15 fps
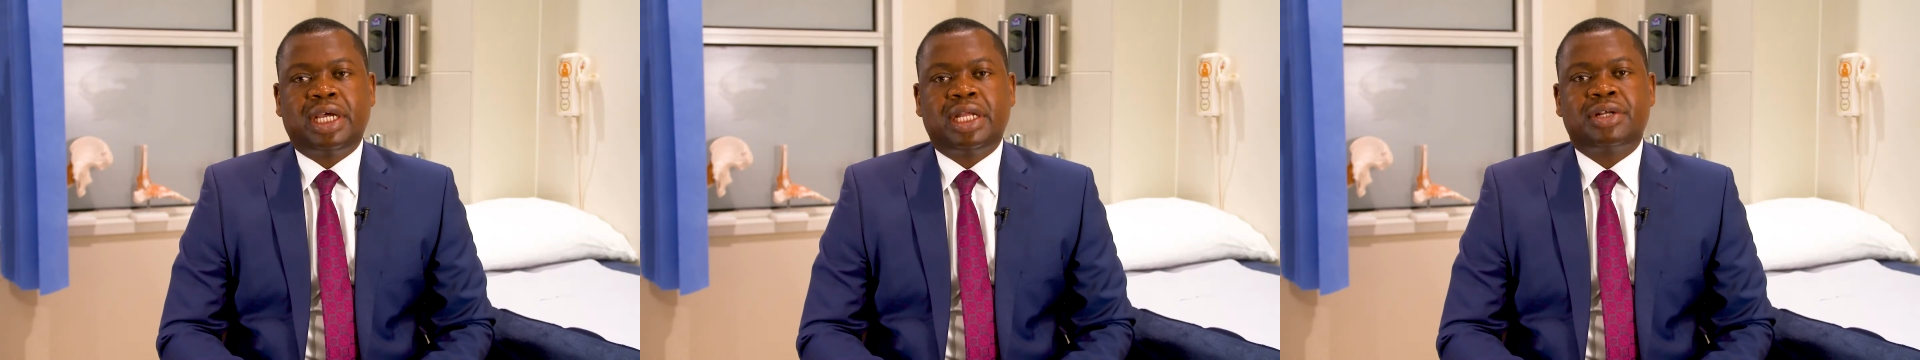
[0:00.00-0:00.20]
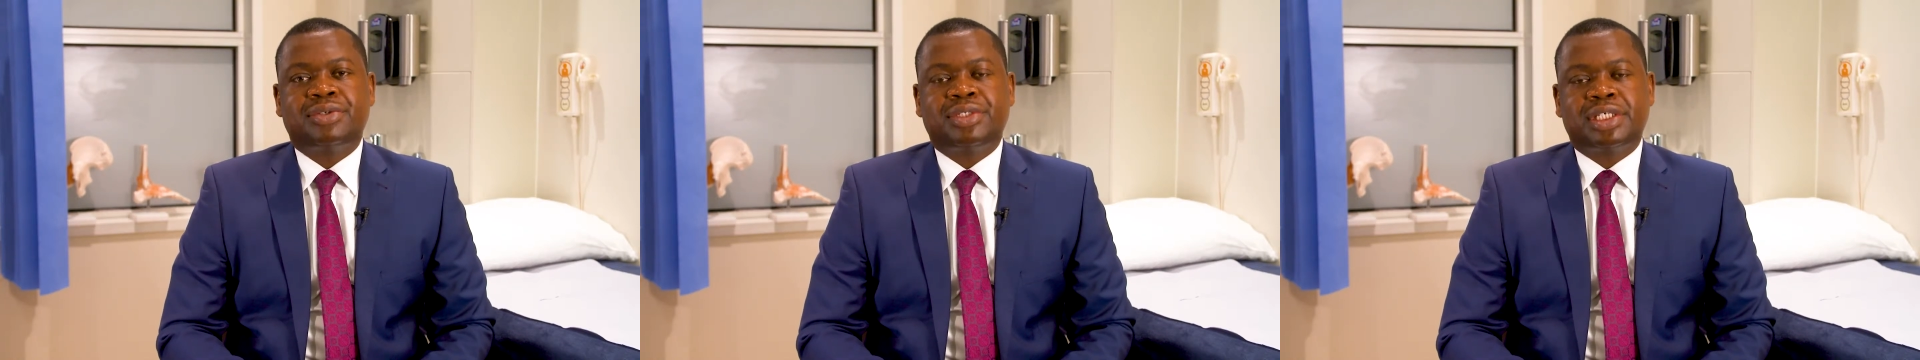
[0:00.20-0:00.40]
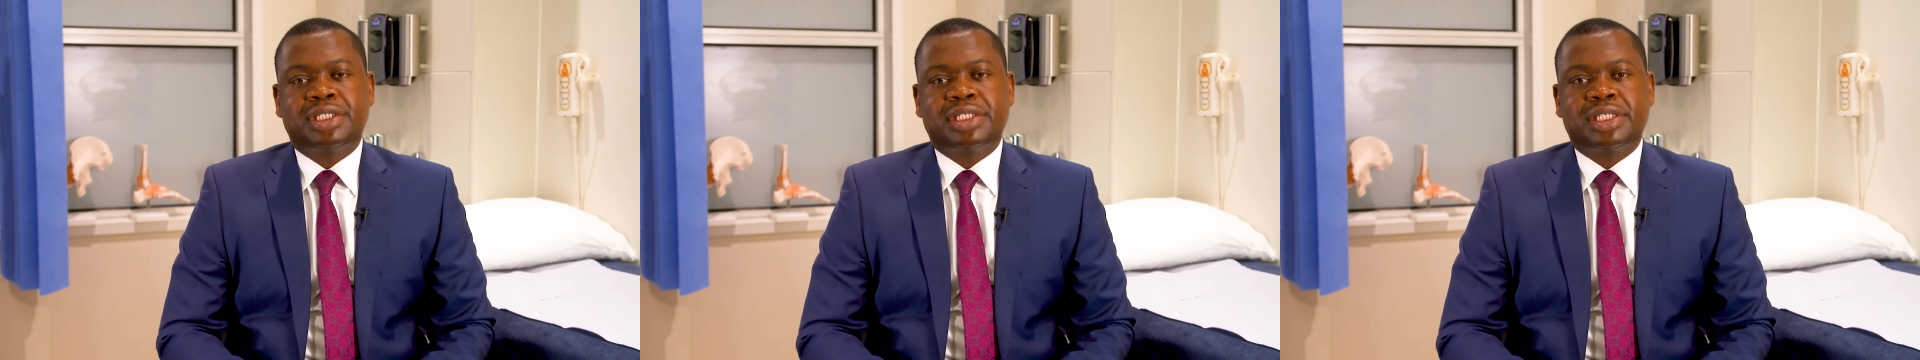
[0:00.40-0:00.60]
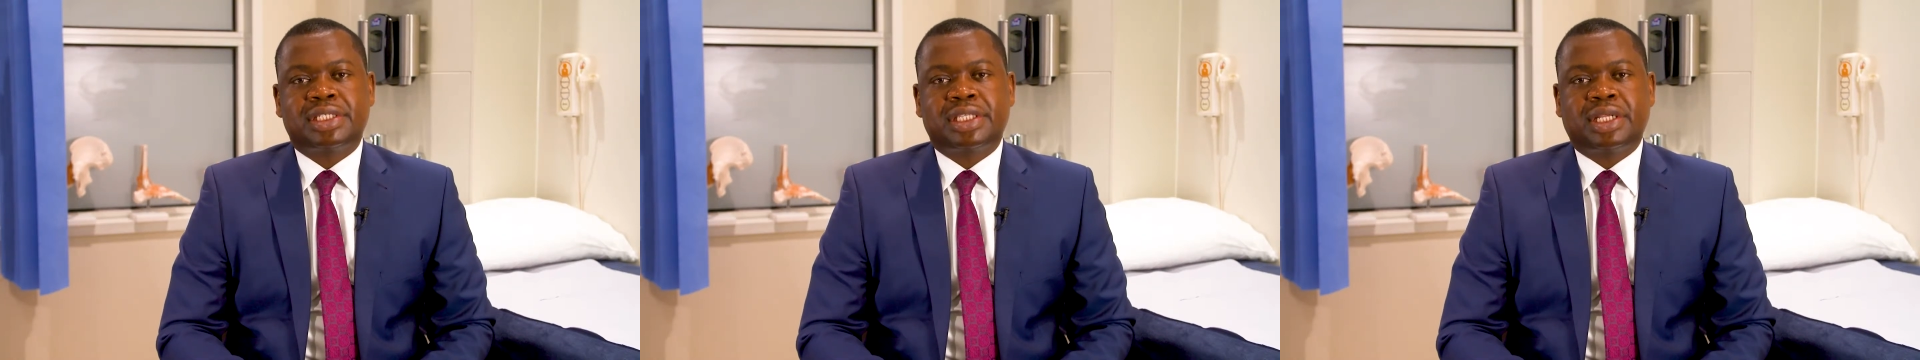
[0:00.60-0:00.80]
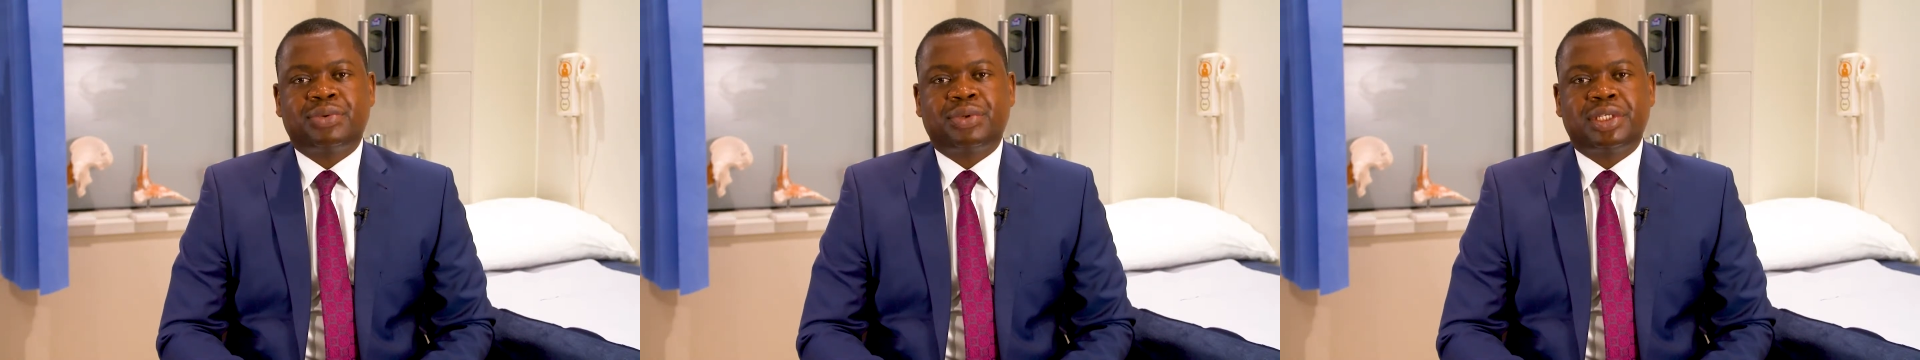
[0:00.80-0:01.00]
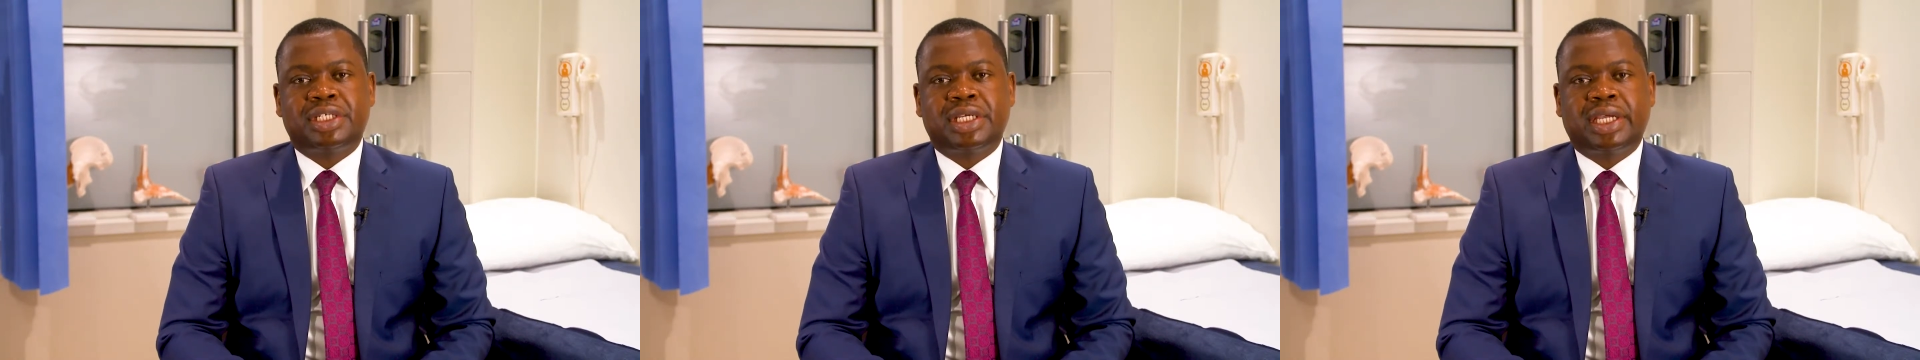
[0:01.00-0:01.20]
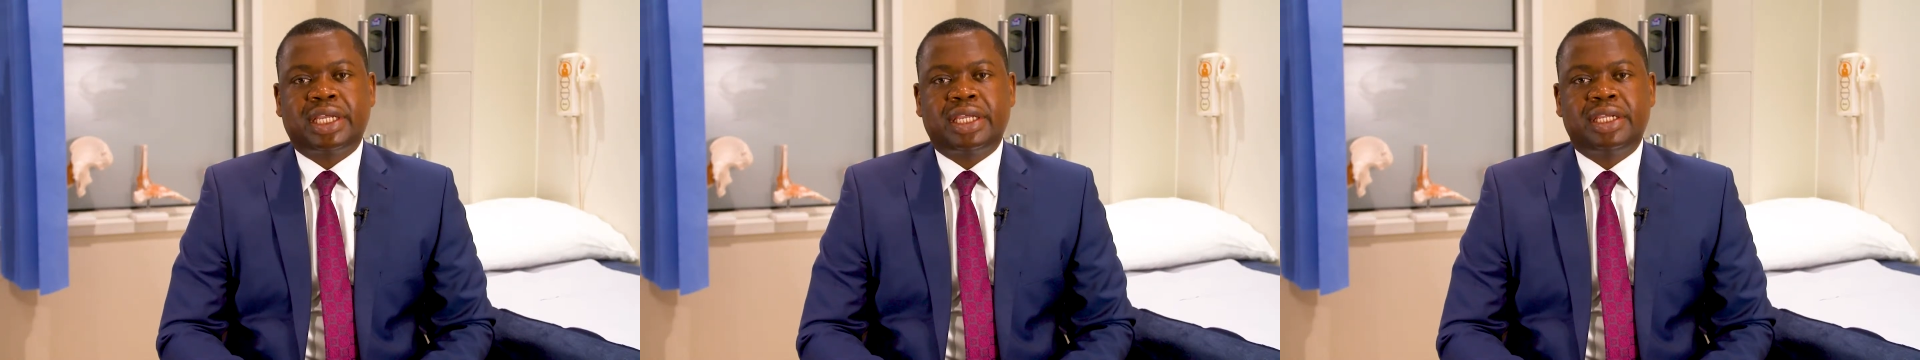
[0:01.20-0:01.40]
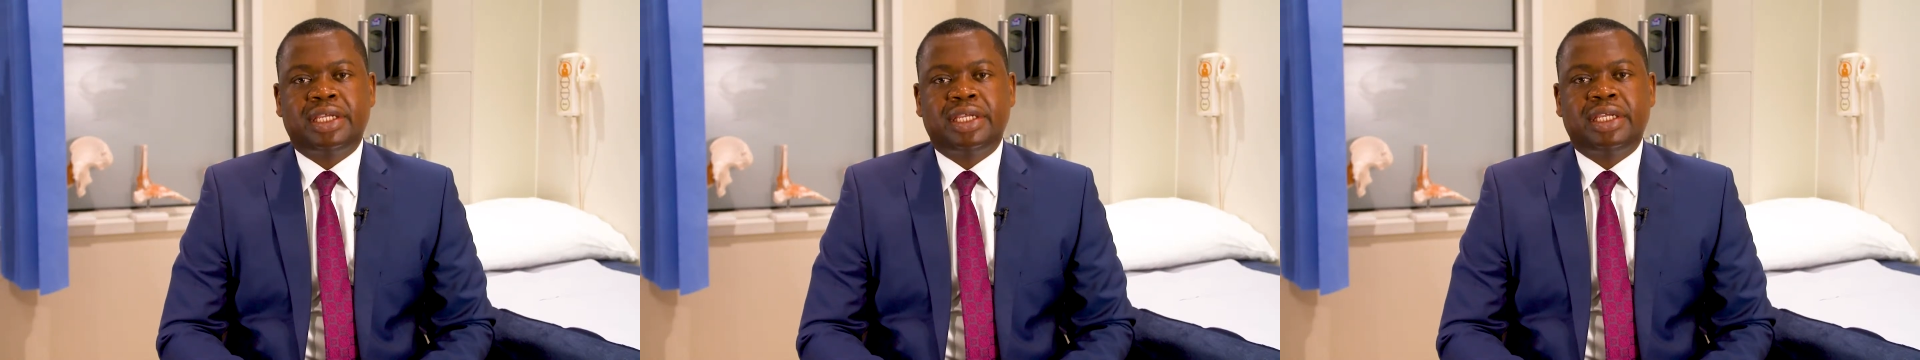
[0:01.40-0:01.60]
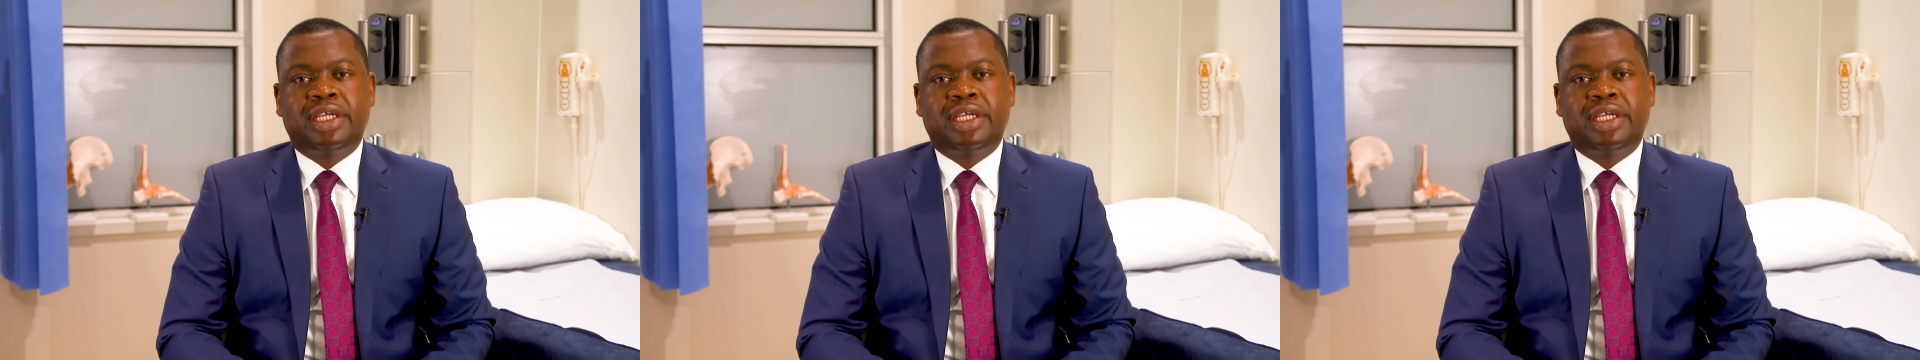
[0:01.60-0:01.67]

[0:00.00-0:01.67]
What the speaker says: analgesics that we take,